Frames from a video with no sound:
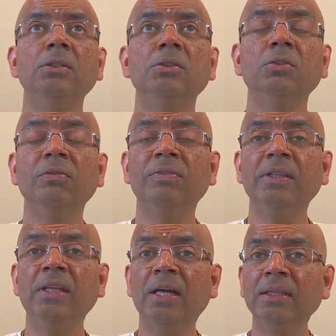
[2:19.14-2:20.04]
So
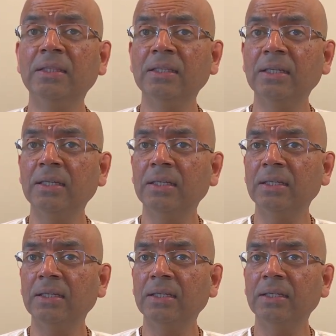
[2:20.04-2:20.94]
Vedanta
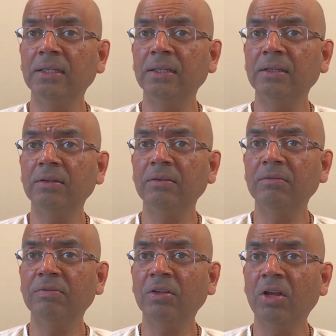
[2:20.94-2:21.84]

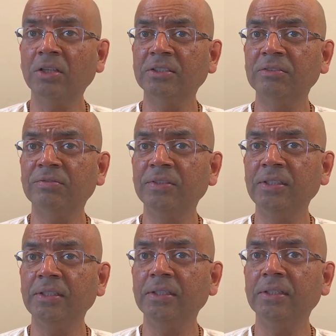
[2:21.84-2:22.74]

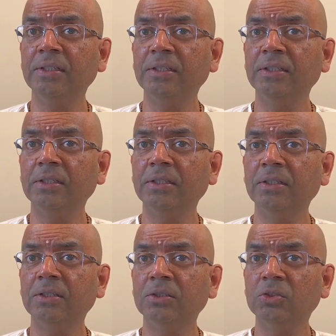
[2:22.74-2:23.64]
philosophy
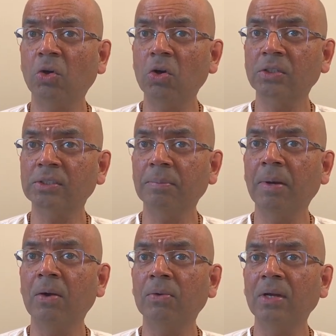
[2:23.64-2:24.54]
talks
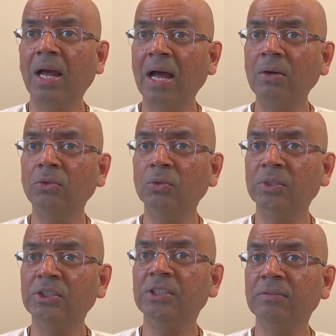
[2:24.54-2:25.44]
about how
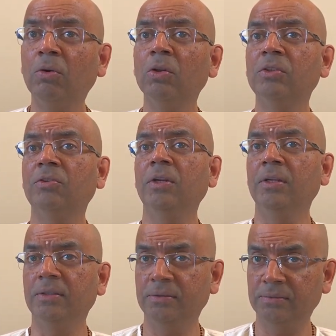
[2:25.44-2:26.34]
to achieve all three.